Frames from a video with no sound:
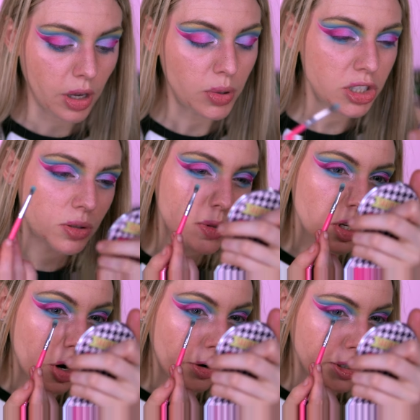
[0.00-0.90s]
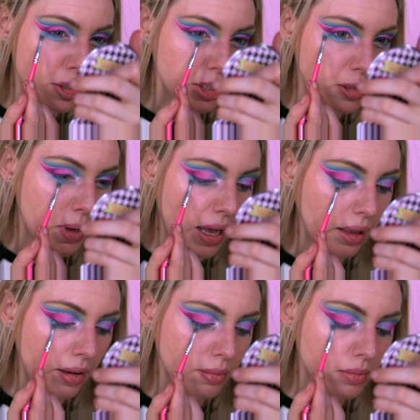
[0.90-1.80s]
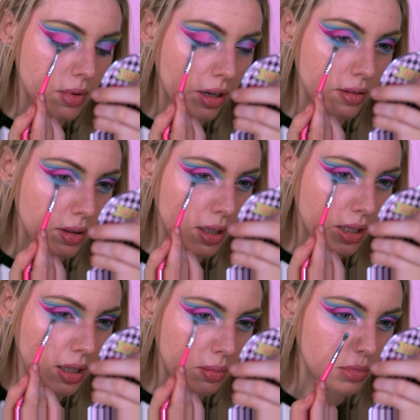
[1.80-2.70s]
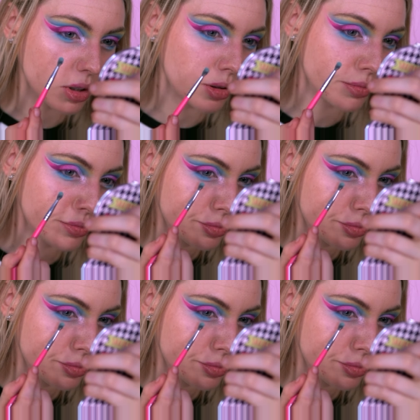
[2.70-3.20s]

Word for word: I wish there was an orange in this palette, now I'm thinking, but